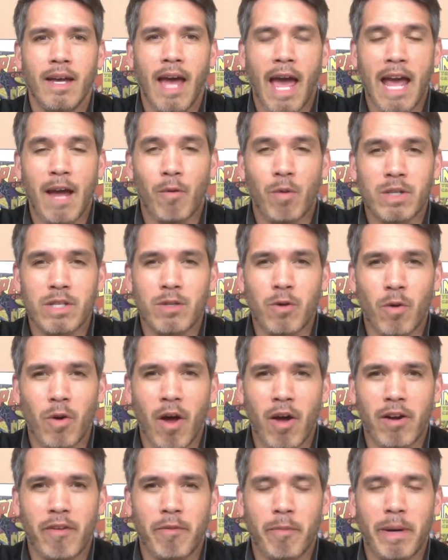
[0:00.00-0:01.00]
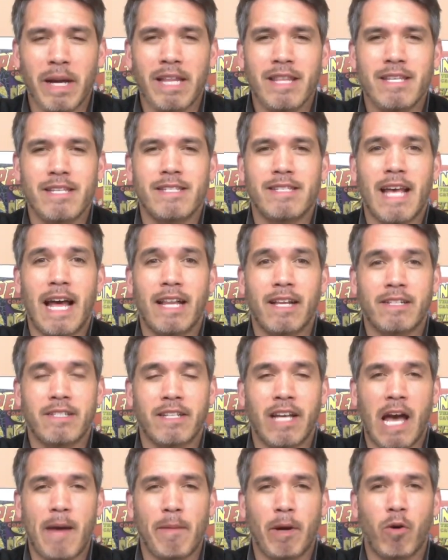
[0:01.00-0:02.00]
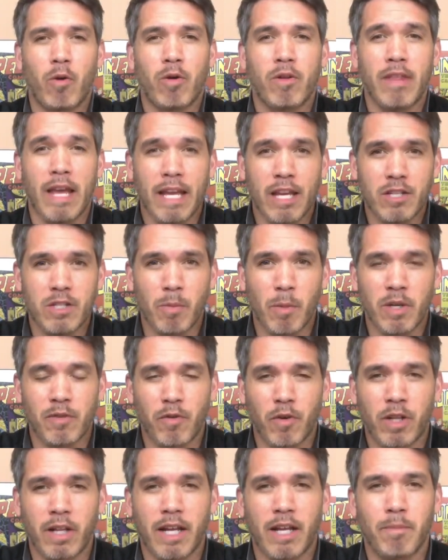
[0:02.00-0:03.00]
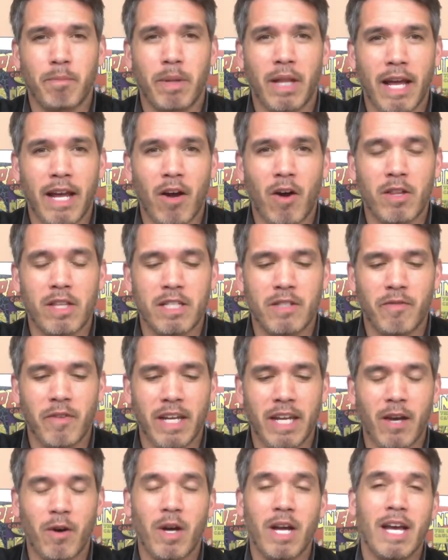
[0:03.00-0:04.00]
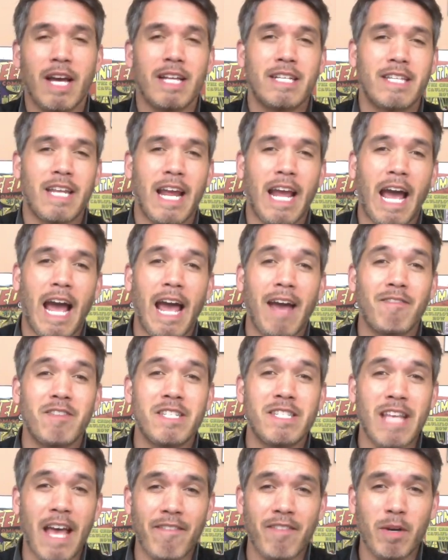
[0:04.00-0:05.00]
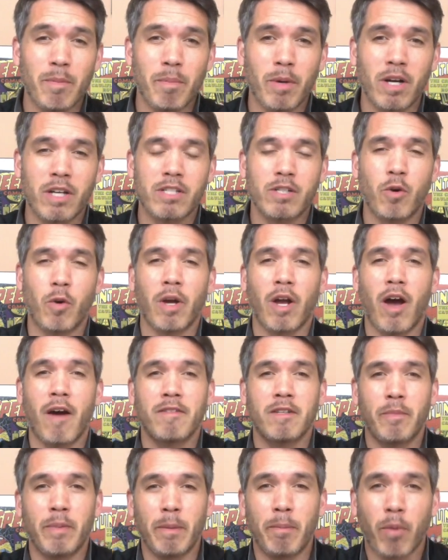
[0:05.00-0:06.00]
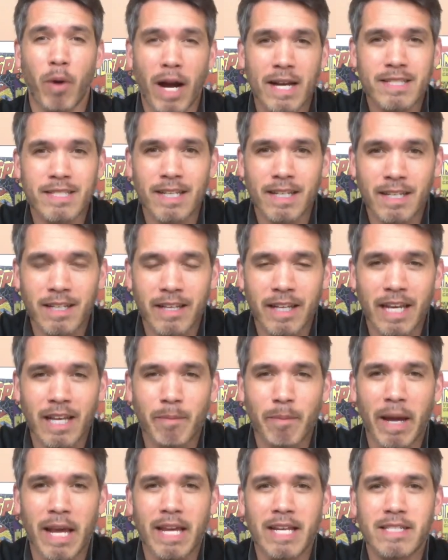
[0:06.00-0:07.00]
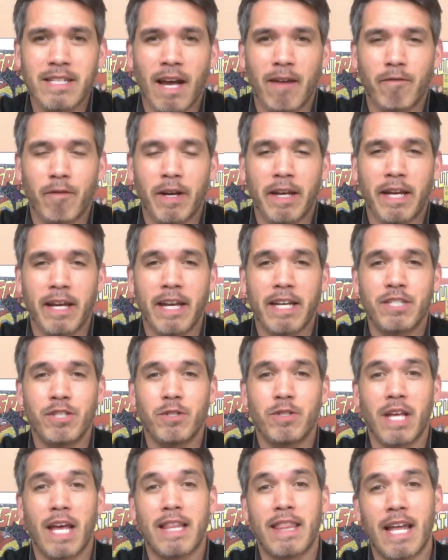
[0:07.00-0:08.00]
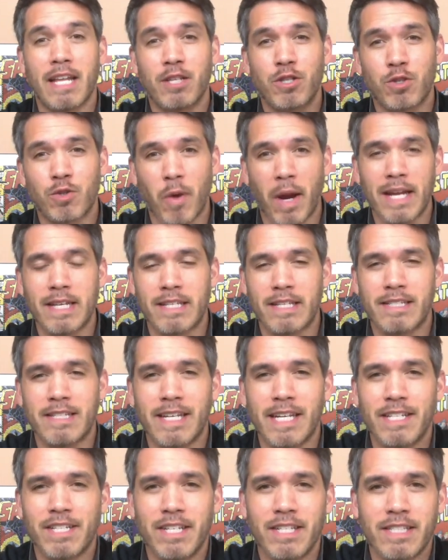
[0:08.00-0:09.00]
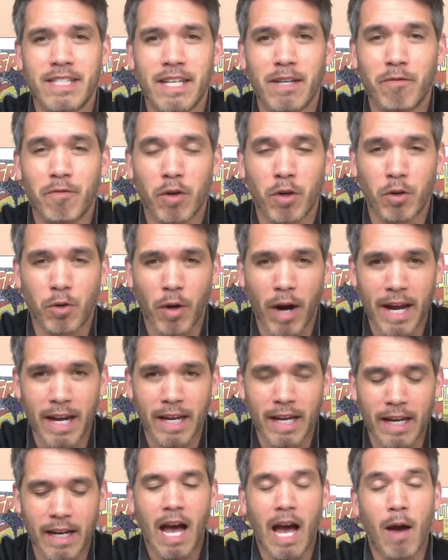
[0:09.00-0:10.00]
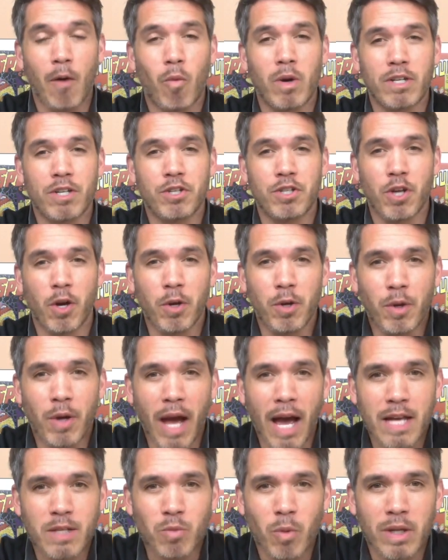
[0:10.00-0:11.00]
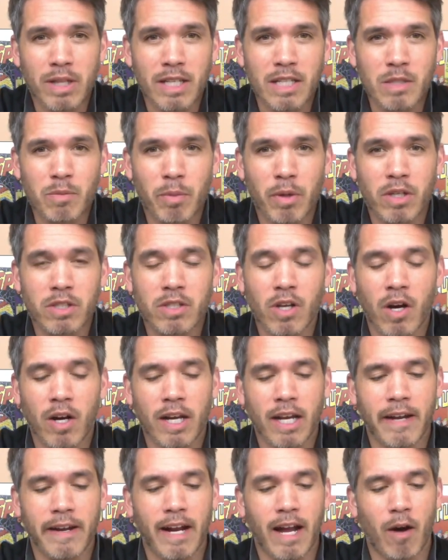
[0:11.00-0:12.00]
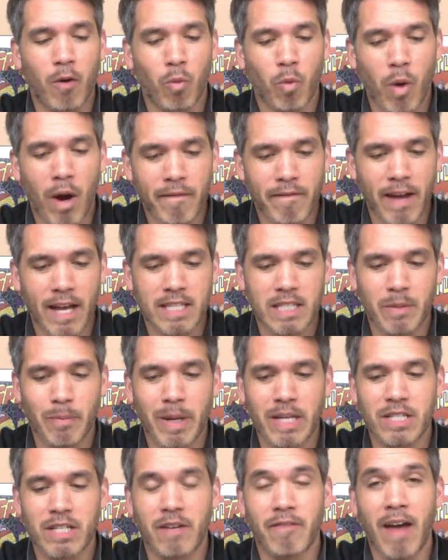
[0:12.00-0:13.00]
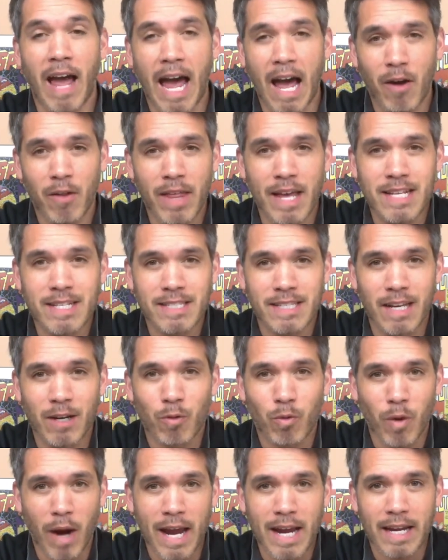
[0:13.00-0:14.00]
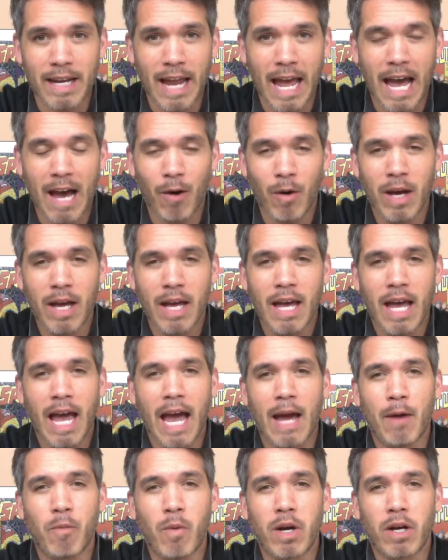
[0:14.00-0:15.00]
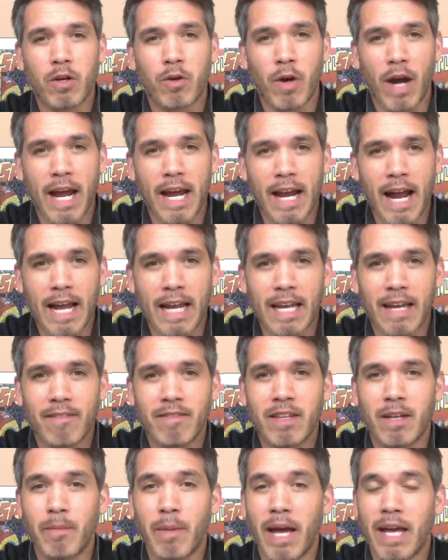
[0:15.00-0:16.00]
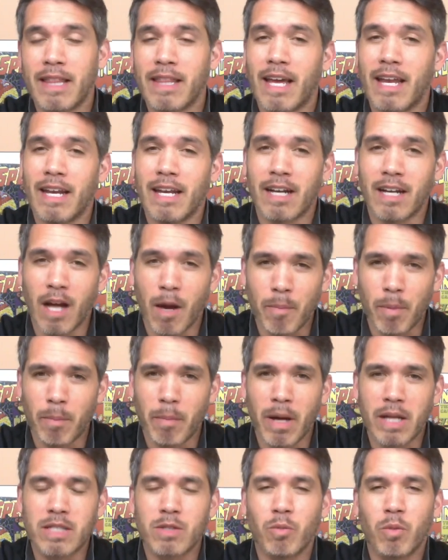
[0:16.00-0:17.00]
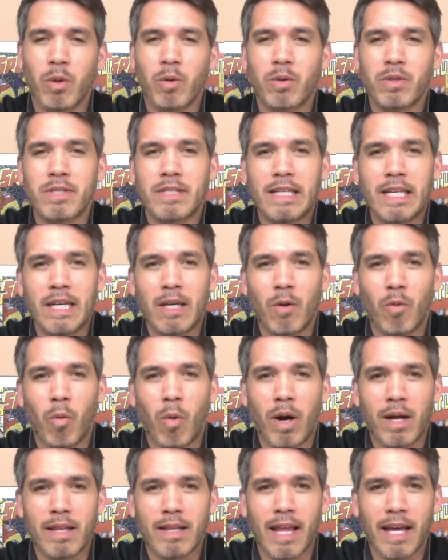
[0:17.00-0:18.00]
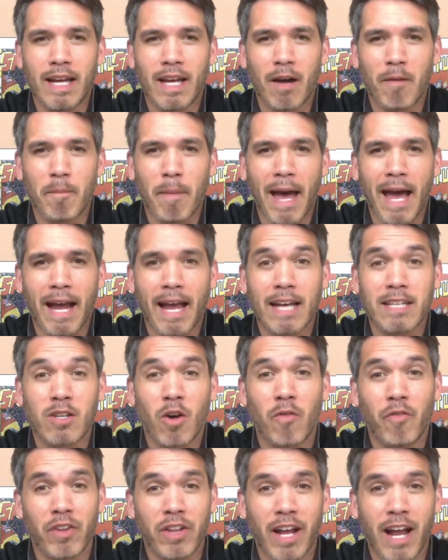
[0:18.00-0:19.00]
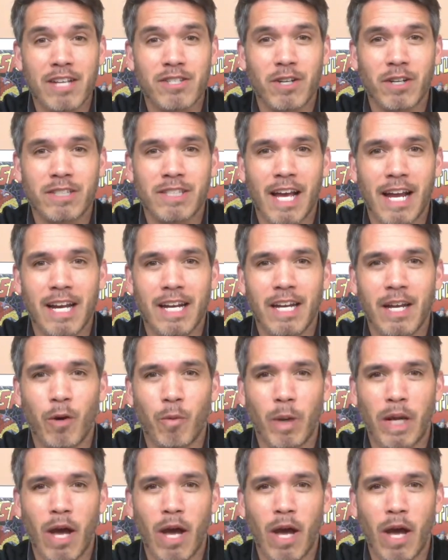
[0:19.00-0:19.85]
Hey, what's going on everybody? This is Alex Comic Hoarder. Thank you so much for clicking play on this video. Today I have seven books going off to be pressed and cleaned by He's Got Freaking Issues and then straight to CGC for grading. I want to show you guys what these books are, get a rough estimation of how they sit right now and what grade I give them. And then in a couple months, we will see what they come back as. Hopefully you guys are excited. Here we